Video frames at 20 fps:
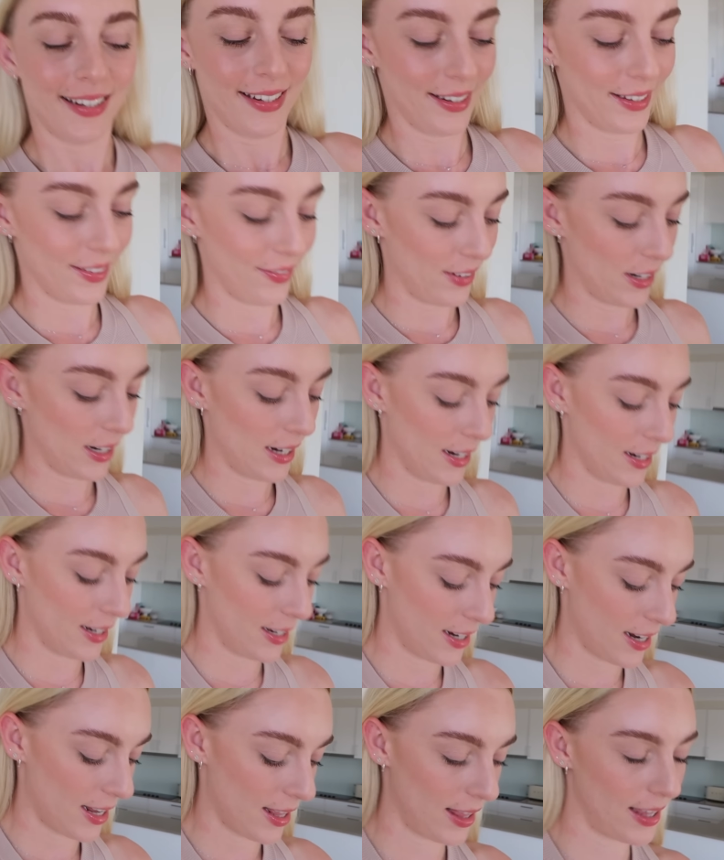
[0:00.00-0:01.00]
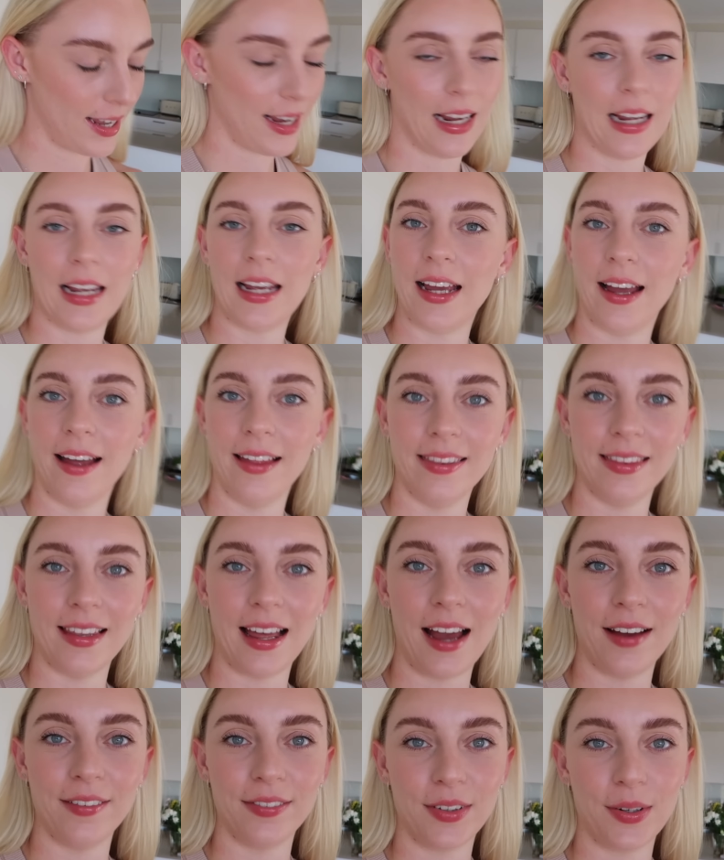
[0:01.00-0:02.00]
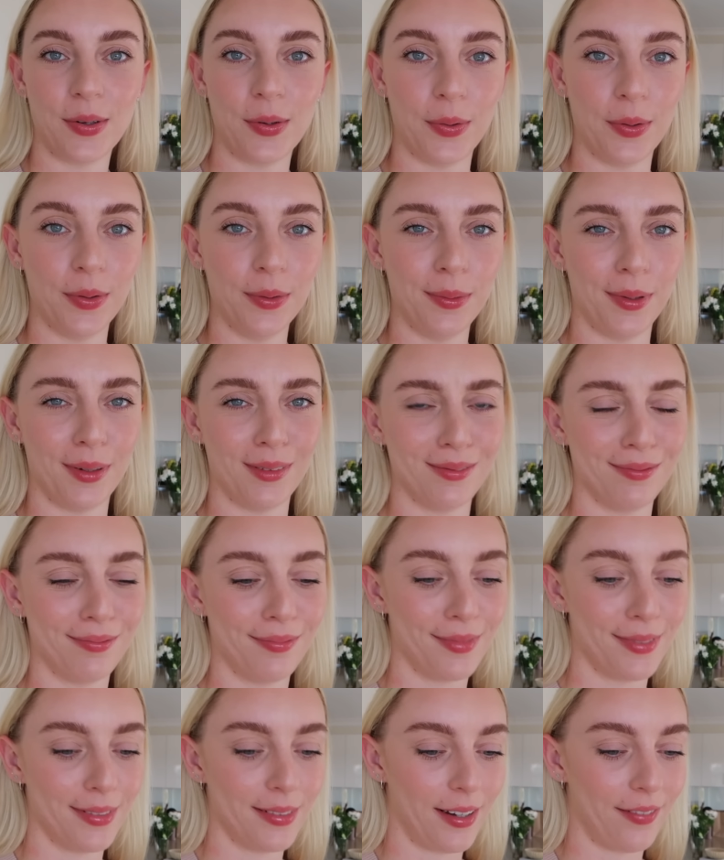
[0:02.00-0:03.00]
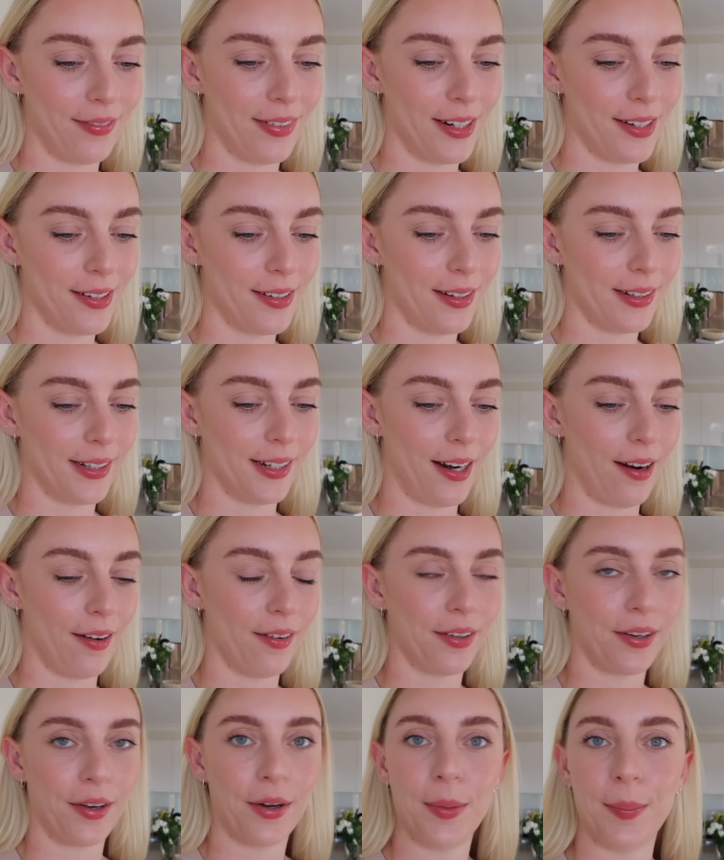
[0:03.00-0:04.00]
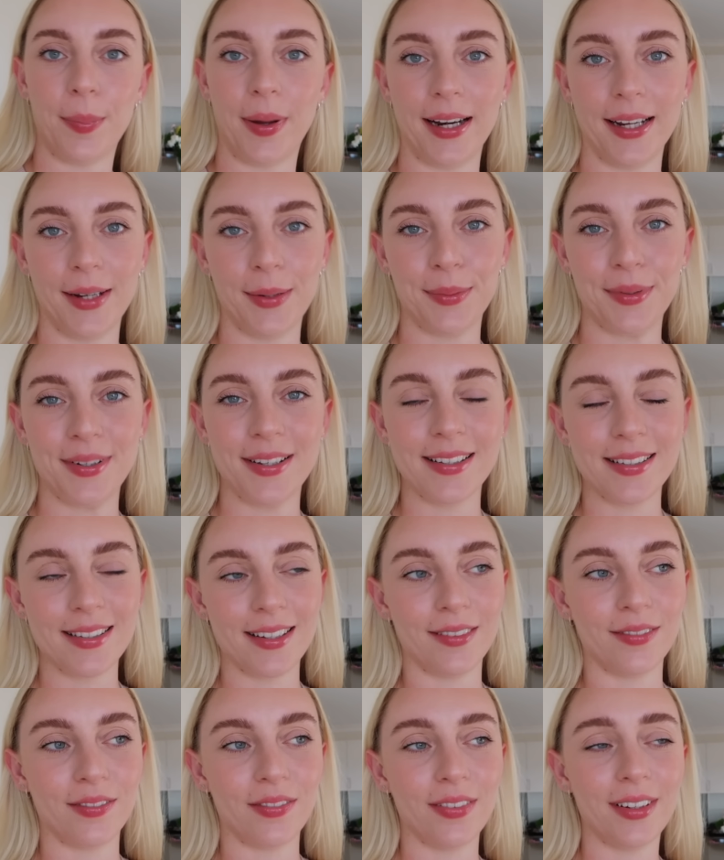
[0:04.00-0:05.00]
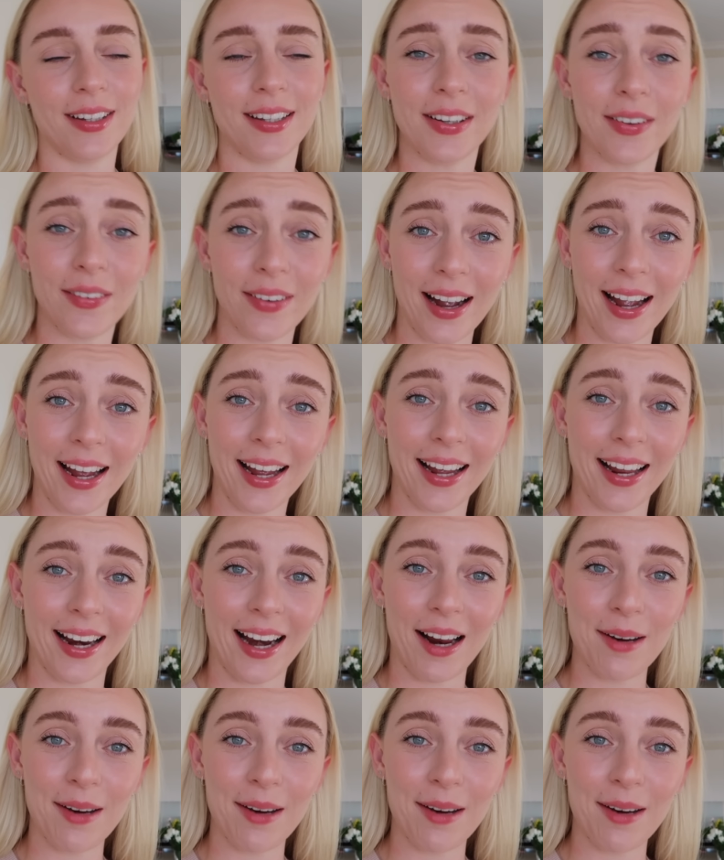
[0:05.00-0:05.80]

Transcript: Just finished the live call. Well, I finished like an hour ago, but it was really great.